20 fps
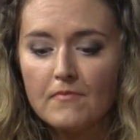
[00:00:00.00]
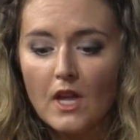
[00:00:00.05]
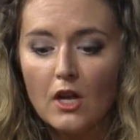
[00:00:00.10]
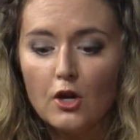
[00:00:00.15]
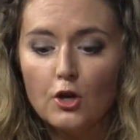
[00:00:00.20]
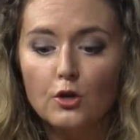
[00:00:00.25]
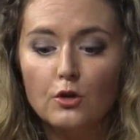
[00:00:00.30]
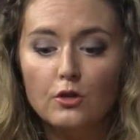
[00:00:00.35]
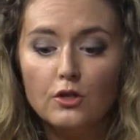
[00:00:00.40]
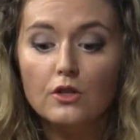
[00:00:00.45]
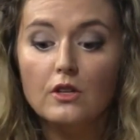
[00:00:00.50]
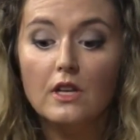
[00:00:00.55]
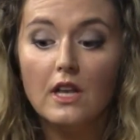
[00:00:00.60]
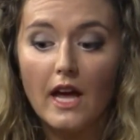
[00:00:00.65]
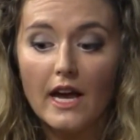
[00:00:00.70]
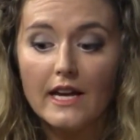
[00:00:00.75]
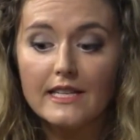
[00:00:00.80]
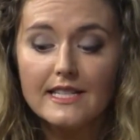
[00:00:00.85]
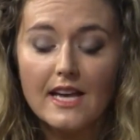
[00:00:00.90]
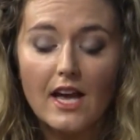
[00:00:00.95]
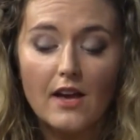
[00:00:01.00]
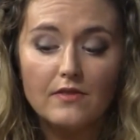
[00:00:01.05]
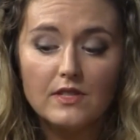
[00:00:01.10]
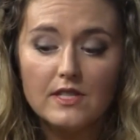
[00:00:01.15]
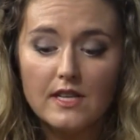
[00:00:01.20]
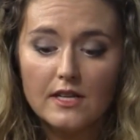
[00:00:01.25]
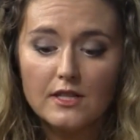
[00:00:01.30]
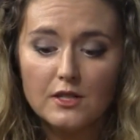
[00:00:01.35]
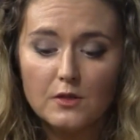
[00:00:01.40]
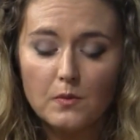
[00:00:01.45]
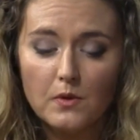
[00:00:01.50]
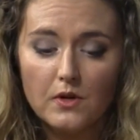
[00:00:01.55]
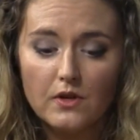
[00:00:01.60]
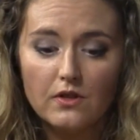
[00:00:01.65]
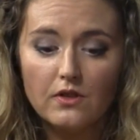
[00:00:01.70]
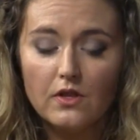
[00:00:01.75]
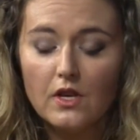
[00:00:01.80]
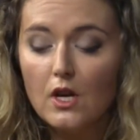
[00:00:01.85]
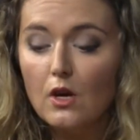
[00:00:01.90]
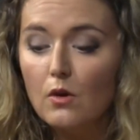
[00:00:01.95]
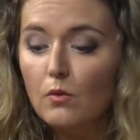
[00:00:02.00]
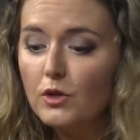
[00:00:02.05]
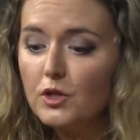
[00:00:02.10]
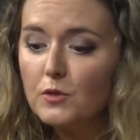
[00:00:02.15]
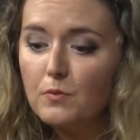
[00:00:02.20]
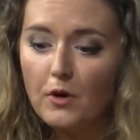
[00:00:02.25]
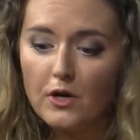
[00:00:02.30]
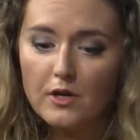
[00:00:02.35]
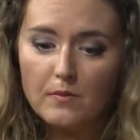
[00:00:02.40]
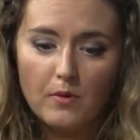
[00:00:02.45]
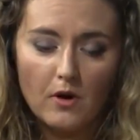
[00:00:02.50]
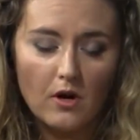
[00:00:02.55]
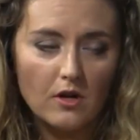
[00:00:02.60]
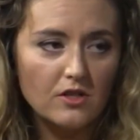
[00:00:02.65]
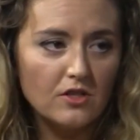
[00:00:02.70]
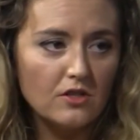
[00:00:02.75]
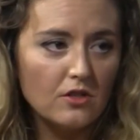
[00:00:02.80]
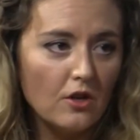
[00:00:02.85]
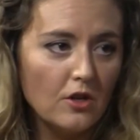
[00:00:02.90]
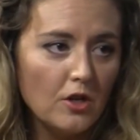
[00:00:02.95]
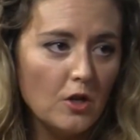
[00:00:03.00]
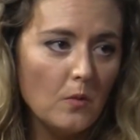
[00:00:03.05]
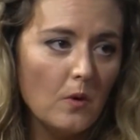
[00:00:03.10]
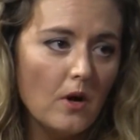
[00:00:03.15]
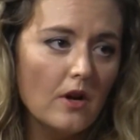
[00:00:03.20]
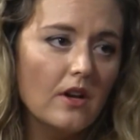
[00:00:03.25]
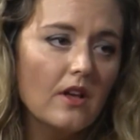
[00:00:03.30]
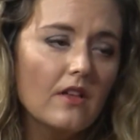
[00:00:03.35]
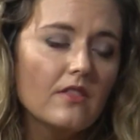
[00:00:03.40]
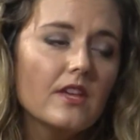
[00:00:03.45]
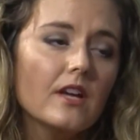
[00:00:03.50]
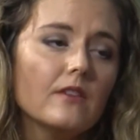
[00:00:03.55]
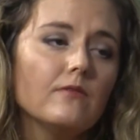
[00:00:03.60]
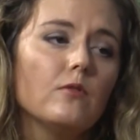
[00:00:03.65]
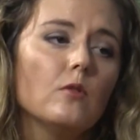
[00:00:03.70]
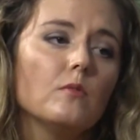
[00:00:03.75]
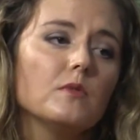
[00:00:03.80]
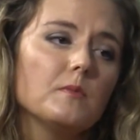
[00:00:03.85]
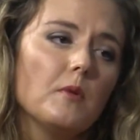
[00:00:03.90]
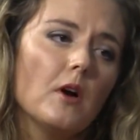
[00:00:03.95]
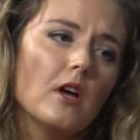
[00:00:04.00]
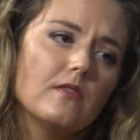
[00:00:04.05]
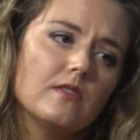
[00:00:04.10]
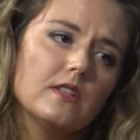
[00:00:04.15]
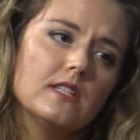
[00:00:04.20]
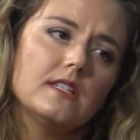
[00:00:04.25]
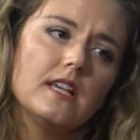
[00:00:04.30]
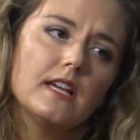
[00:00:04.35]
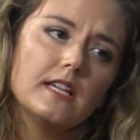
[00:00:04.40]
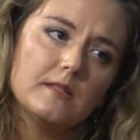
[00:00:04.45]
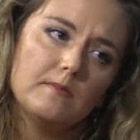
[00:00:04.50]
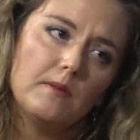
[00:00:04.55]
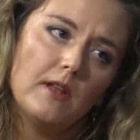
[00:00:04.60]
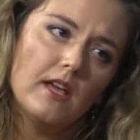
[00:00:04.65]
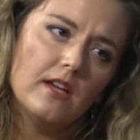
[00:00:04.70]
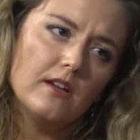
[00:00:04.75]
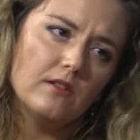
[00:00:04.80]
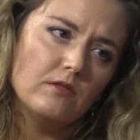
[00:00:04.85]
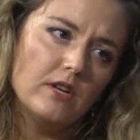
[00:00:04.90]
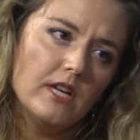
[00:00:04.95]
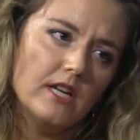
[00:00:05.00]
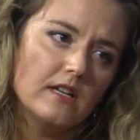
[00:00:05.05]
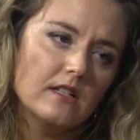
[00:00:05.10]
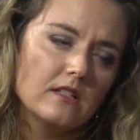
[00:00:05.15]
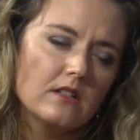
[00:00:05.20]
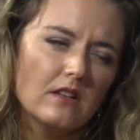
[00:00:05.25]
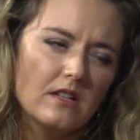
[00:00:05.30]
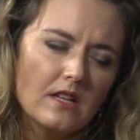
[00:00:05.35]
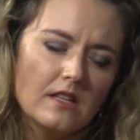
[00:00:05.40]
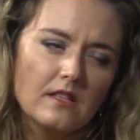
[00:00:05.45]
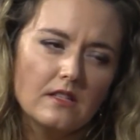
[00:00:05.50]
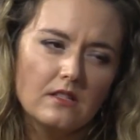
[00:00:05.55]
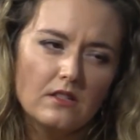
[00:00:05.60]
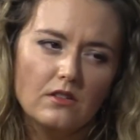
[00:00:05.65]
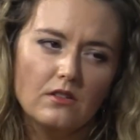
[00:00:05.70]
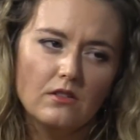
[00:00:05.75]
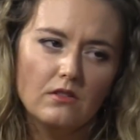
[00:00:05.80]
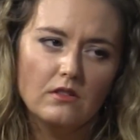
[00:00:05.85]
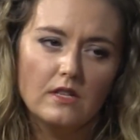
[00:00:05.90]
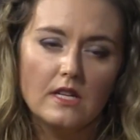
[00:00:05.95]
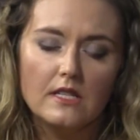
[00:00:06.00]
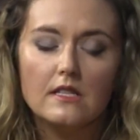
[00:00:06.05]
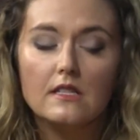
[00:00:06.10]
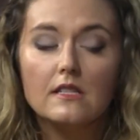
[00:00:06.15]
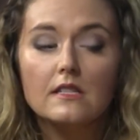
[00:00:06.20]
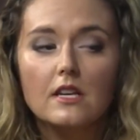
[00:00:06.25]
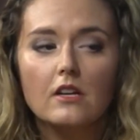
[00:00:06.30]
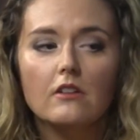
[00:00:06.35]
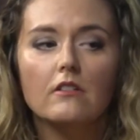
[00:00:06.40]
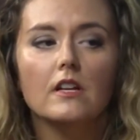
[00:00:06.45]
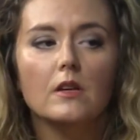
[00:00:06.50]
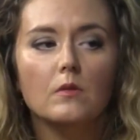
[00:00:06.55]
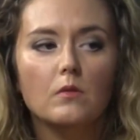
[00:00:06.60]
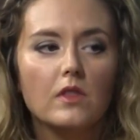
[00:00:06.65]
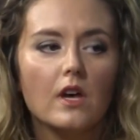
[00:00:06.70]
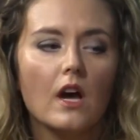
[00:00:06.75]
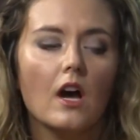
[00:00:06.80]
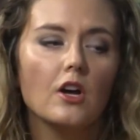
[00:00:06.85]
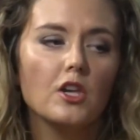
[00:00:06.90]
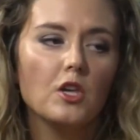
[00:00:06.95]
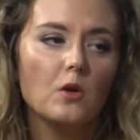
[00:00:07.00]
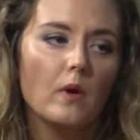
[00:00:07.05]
Who you like to have sex with, which body parts turn you on, that forms part of a sex play arena. It's got nothing to do necessarily with how you